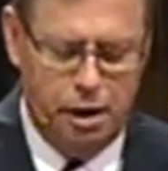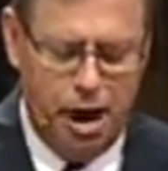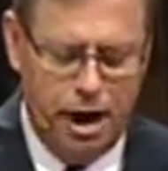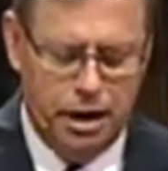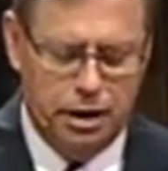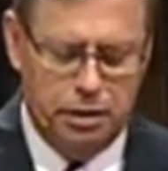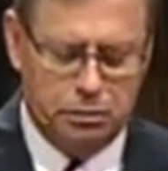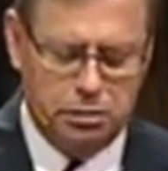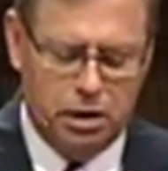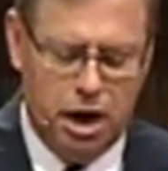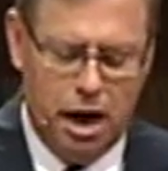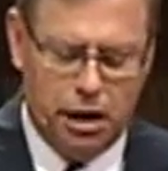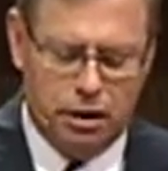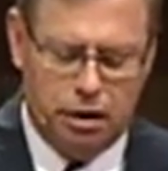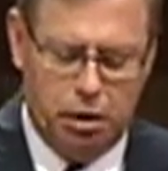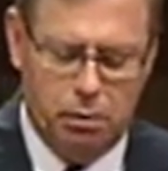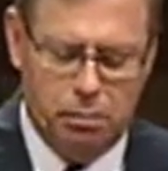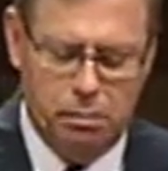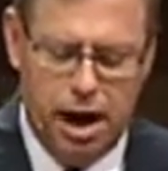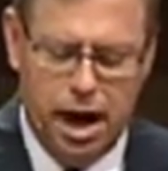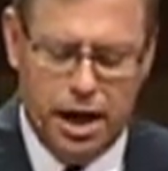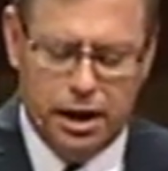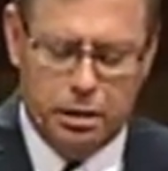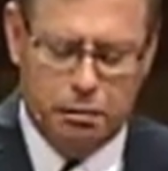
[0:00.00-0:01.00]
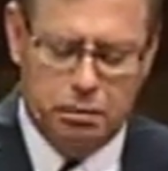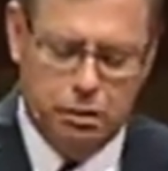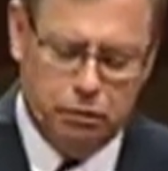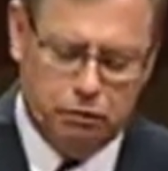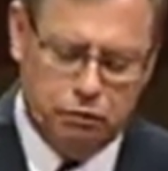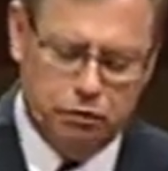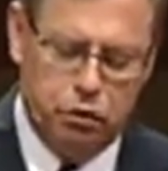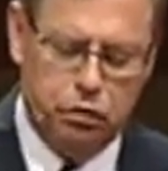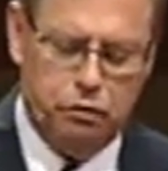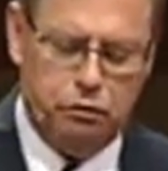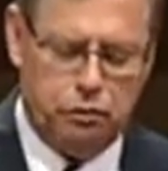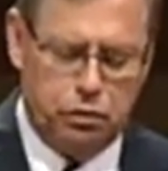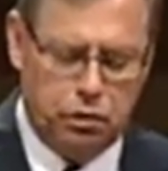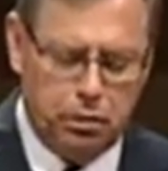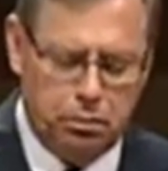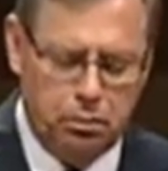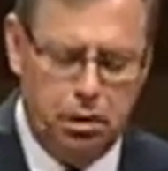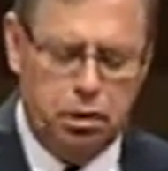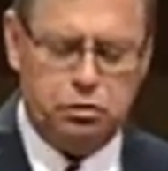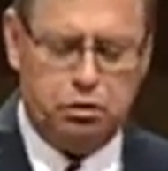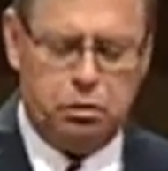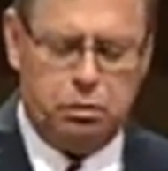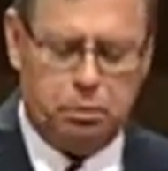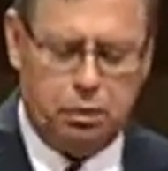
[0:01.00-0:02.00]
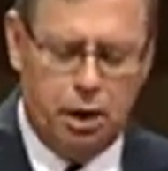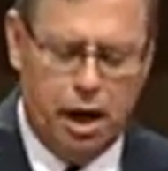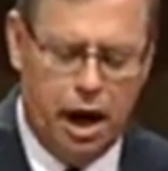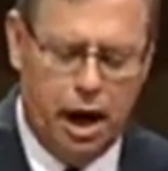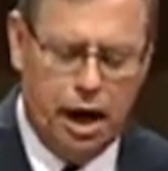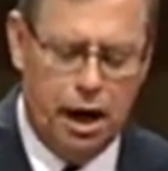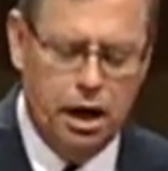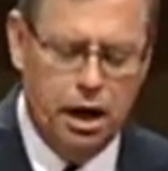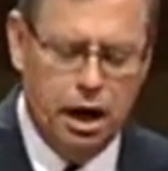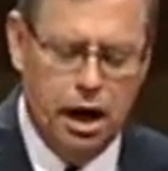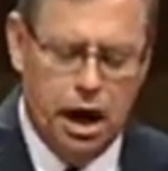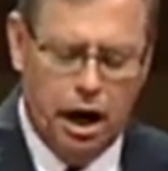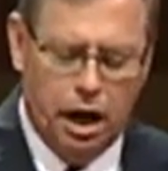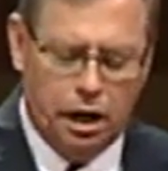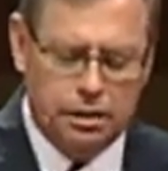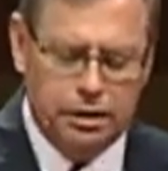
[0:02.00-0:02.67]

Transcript: I am God Almighty, be fruitful and multiply. A